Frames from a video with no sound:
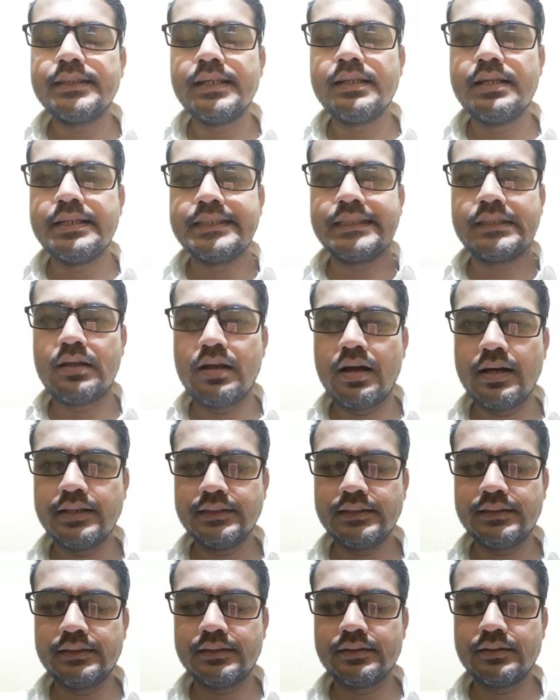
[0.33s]
in this
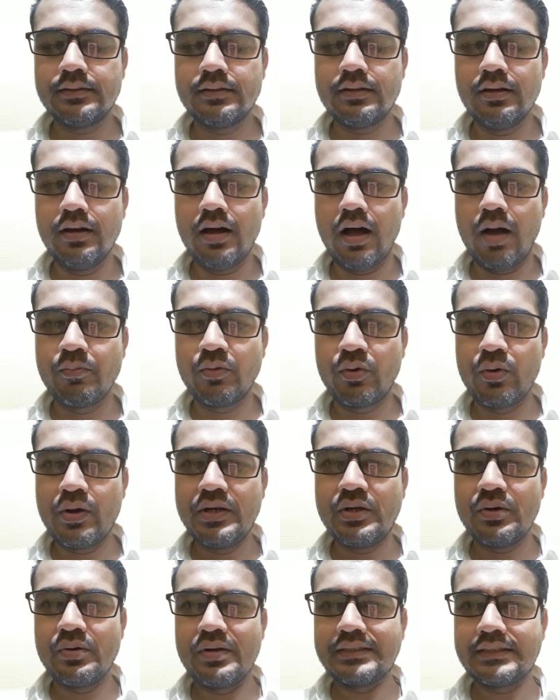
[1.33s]
class, I'm
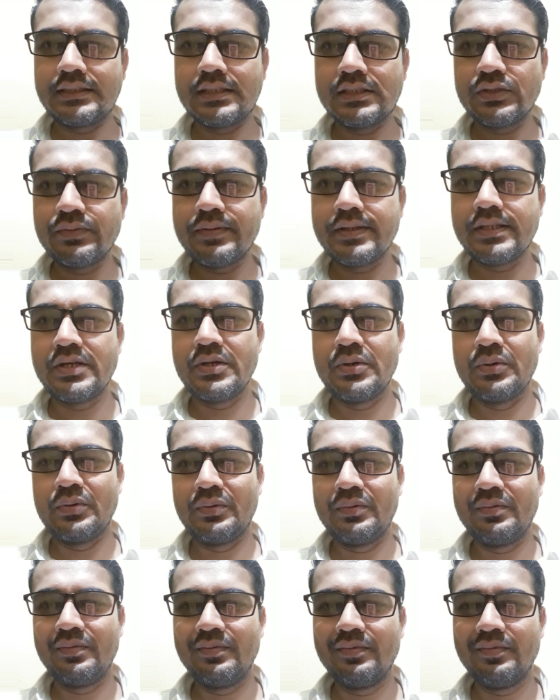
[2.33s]
going to discuss with
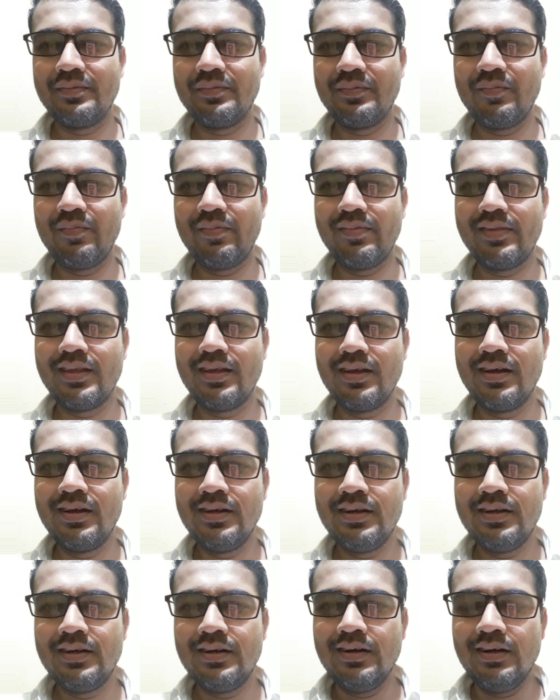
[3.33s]
you
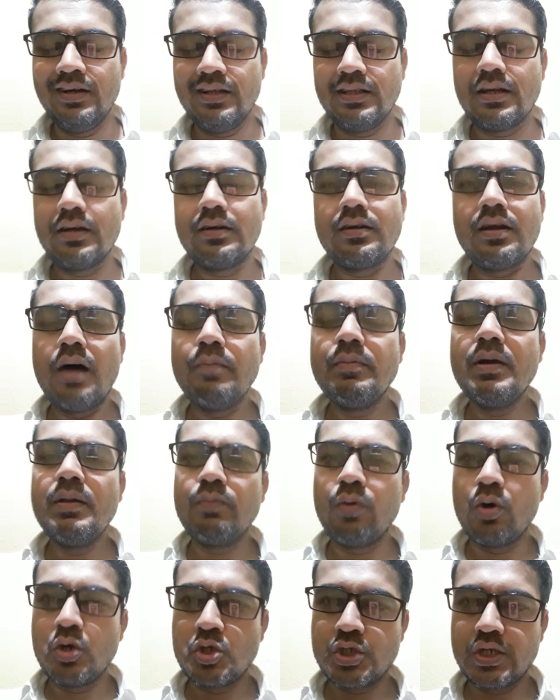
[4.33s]
the grammar
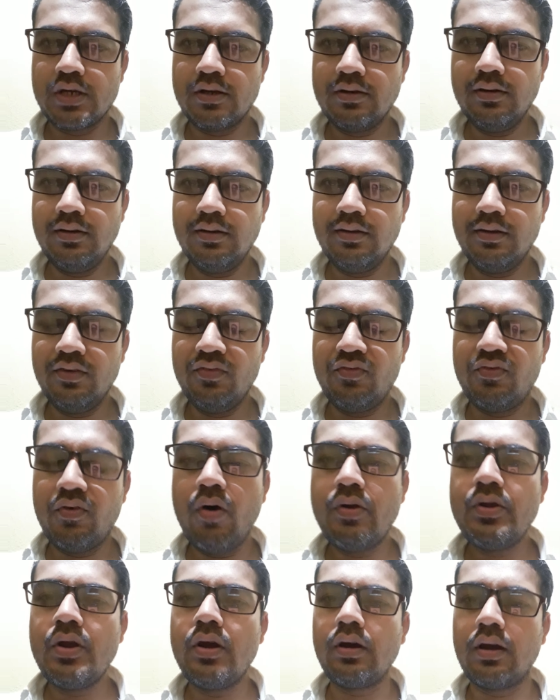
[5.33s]
portion
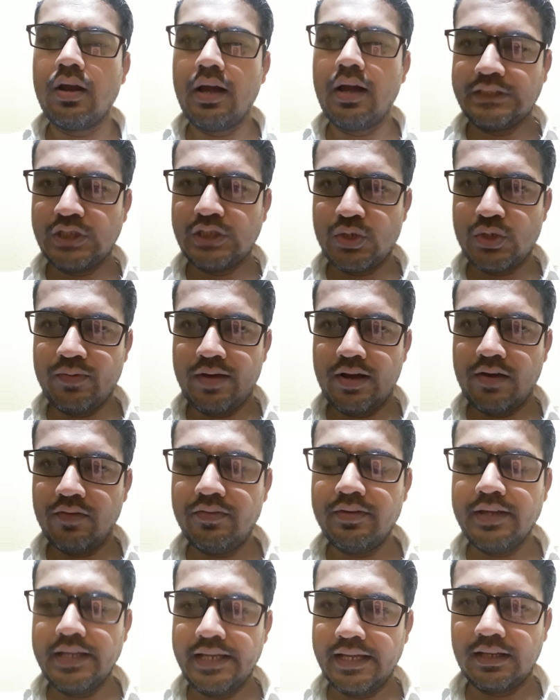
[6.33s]
for your class
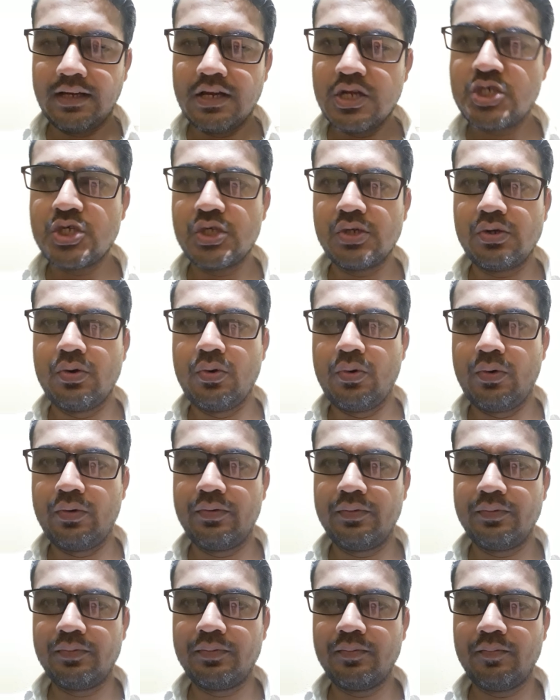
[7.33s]
12 English core,
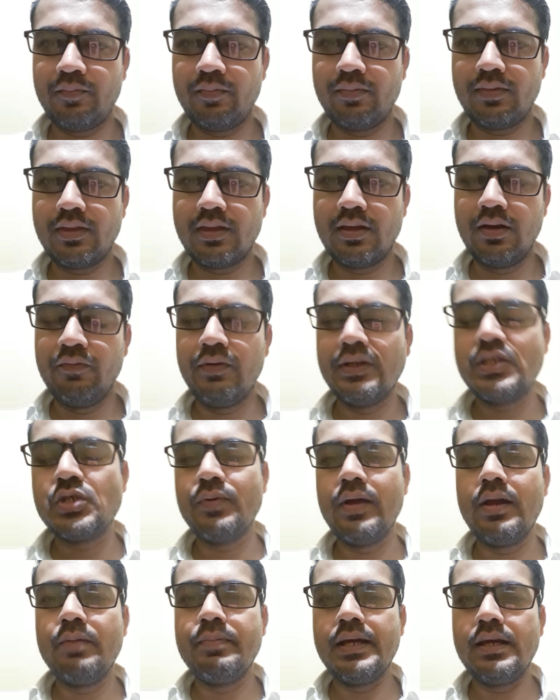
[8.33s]
which
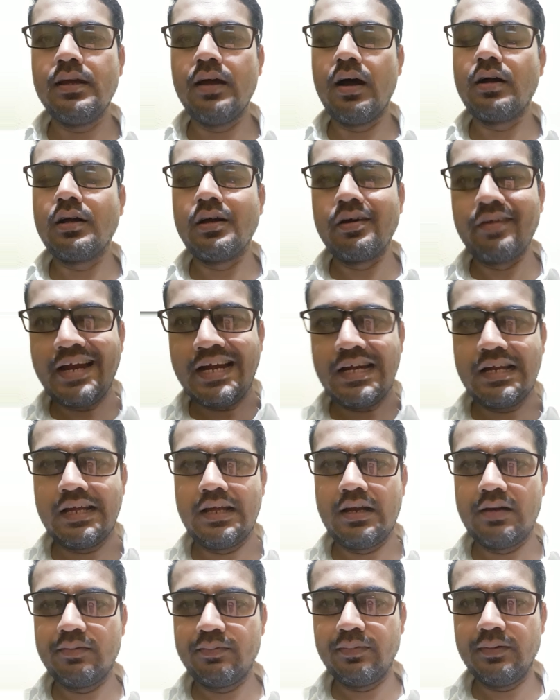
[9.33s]
will be a great
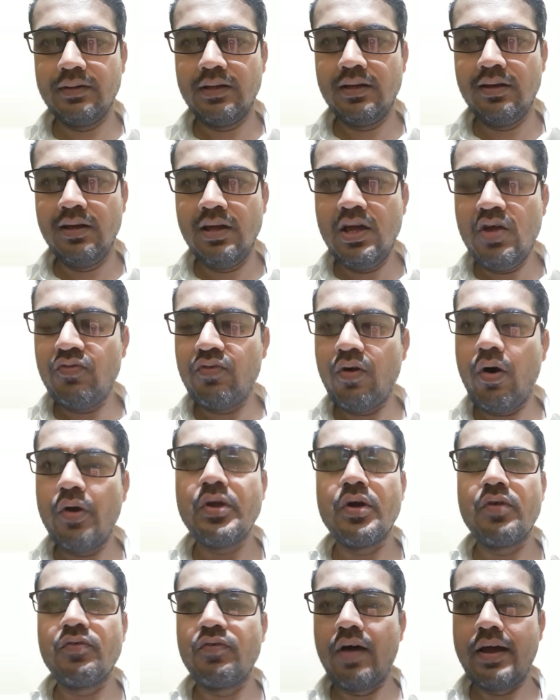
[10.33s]
help for
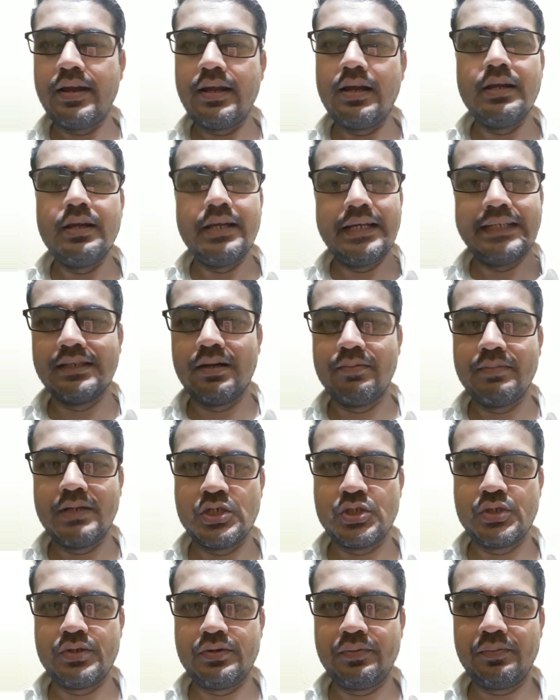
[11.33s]
your final
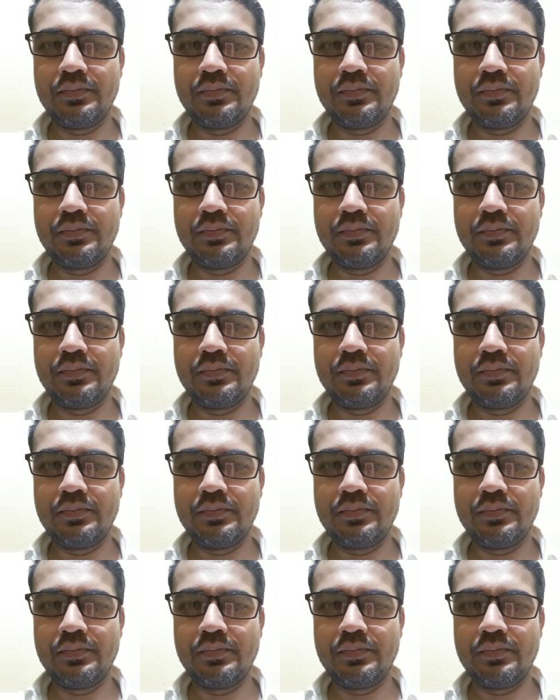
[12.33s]
examination.